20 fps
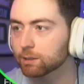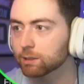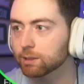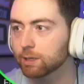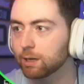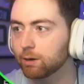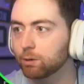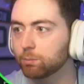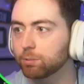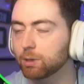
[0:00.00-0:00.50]
I
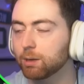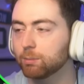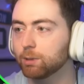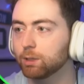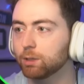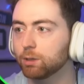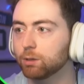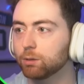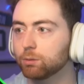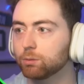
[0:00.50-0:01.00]
would probably
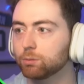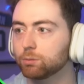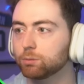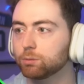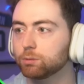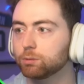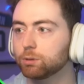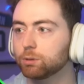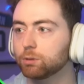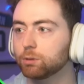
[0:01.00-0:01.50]
go,
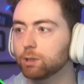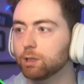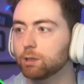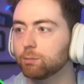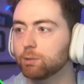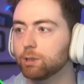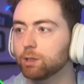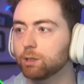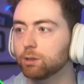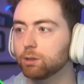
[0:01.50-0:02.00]
hold on, let
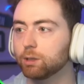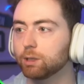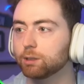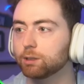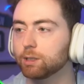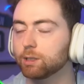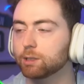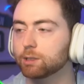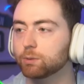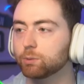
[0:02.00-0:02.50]
me go like
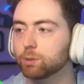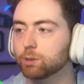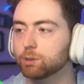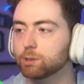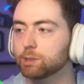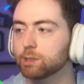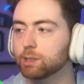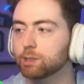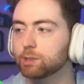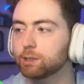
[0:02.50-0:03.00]
this. We'll go
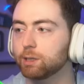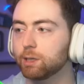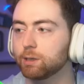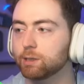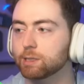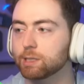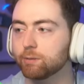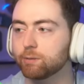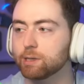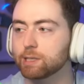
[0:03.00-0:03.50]
60 and
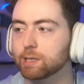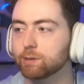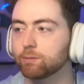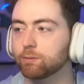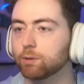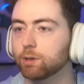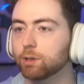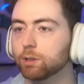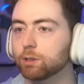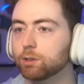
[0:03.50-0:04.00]
77
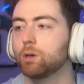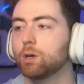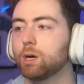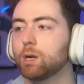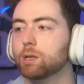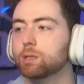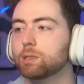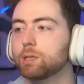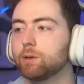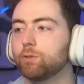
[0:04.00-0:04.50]
vertical.
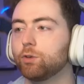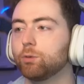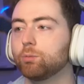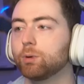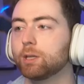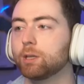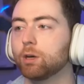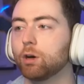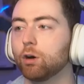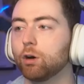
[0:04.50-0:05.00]
Honestly, if you
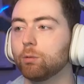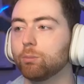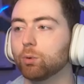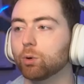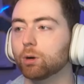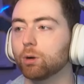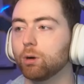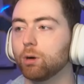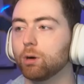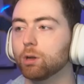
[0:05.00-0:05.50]
bring the O
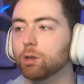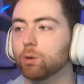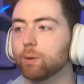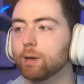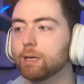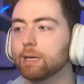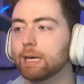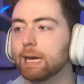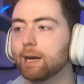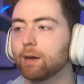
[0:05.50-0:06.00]
board all the way
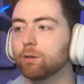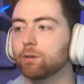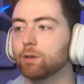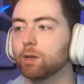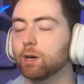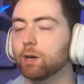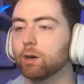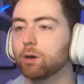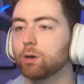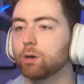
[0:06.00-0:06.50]
down
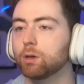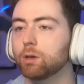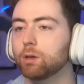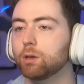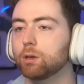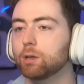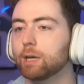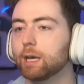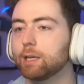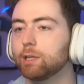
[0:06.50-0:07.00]
though,
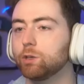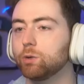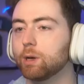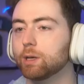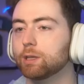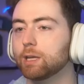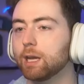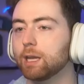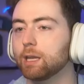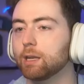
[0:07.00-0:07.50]
can you get
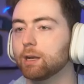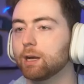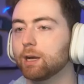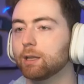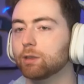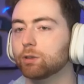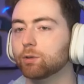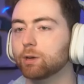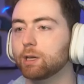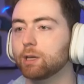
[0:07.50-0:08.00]
the 89
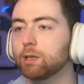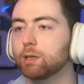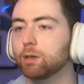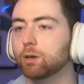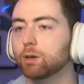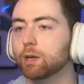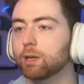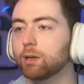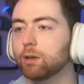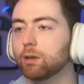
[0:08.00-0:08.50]
3?
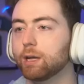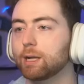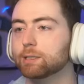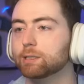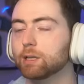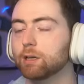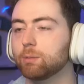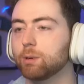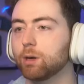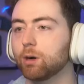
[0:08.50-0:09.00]
Okay, no, that's
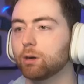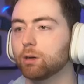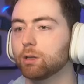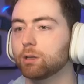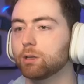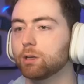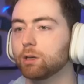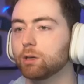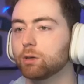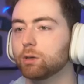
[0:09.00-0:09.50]
gonna be hard to
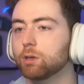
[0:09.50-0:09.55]
do. So